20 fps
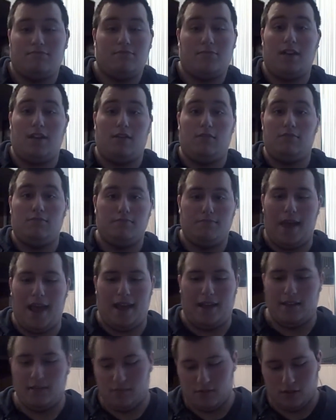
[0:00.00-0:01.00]
Like a
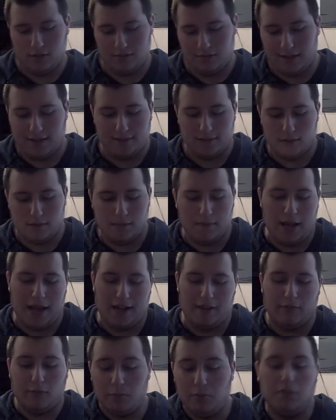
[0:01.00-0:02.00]
back, it looks like the
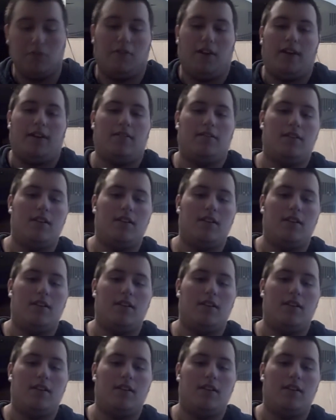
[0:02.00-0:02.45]
back of a Blu-ray.